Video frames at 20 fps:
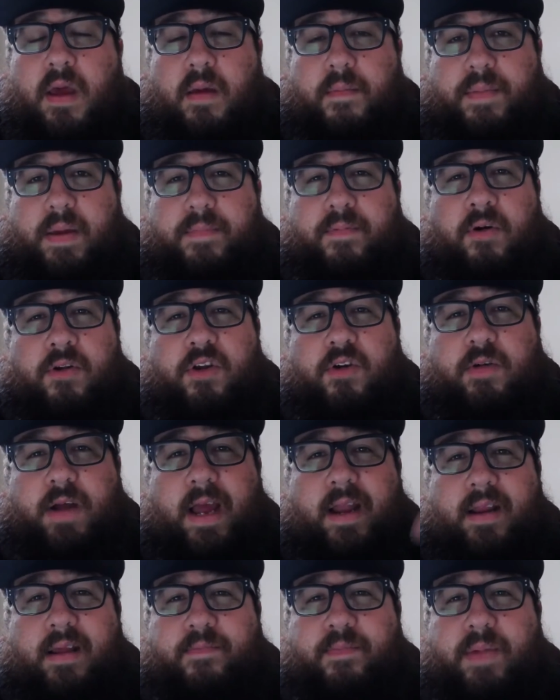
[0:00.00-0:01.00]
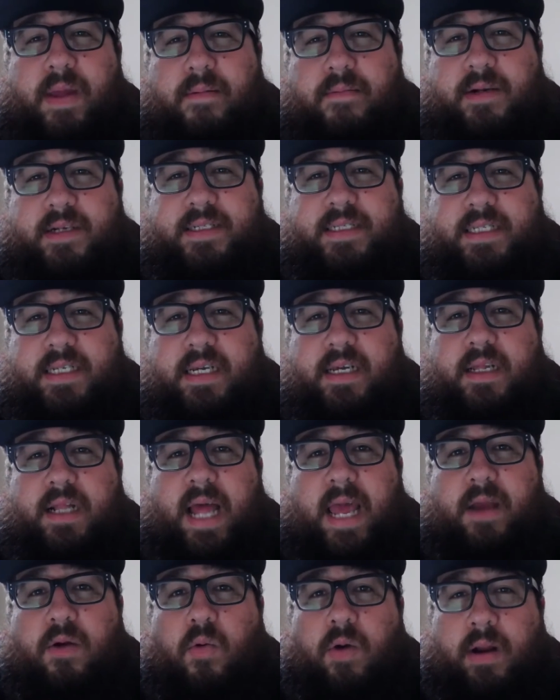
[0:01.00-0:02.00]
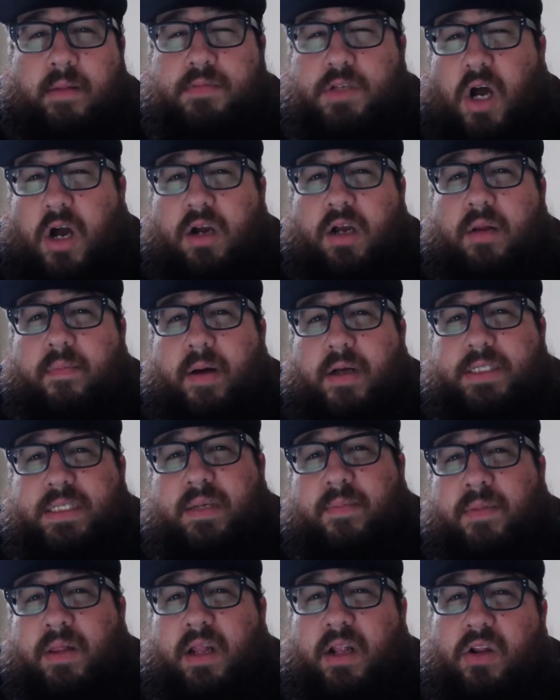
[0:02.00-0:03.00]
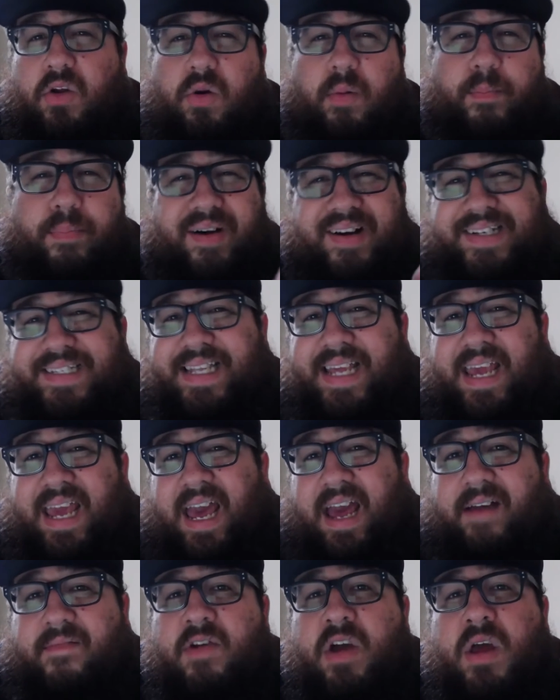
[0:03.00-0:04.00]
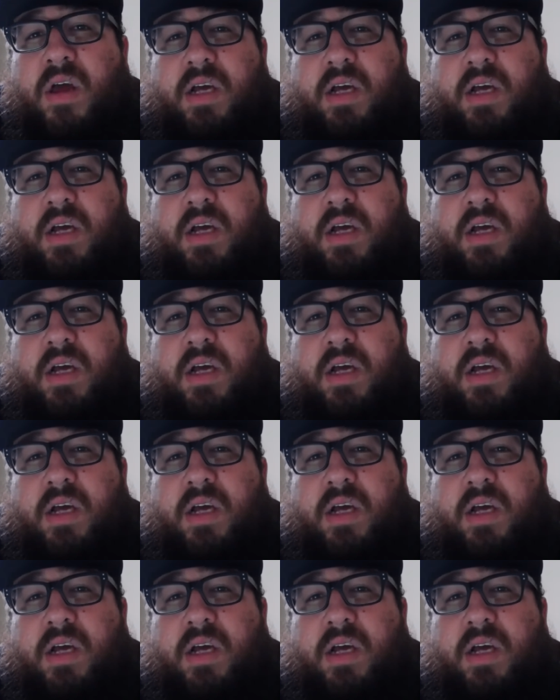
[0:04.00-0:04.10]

people, and you'll kind of be able to see like what I'm talking about, some of the little bugs they have,